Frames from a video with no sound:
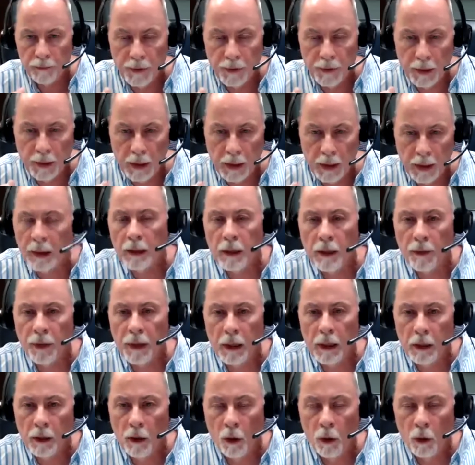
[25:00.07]
end of
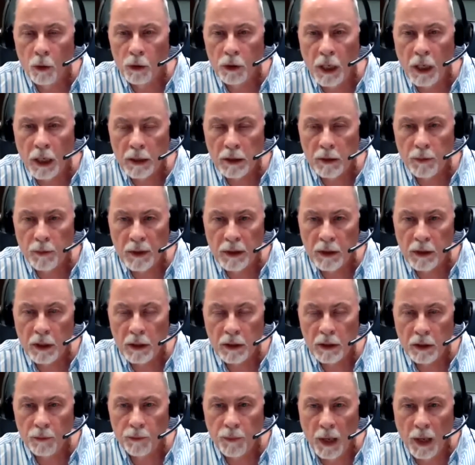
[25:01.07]
the Old Testament
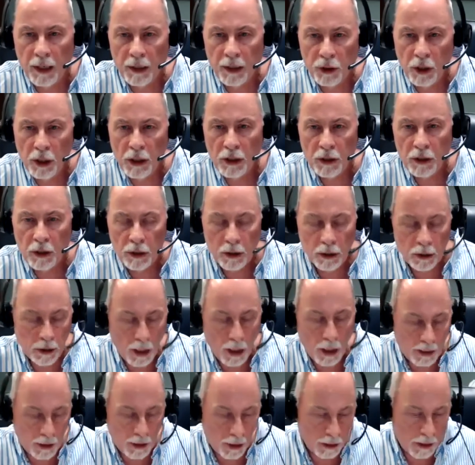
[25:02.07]
system by Jesus'
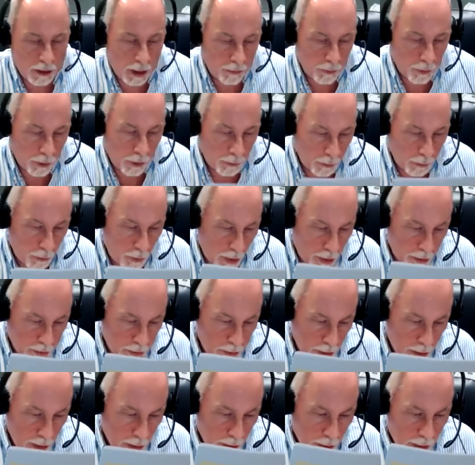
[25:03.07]
death on the cross.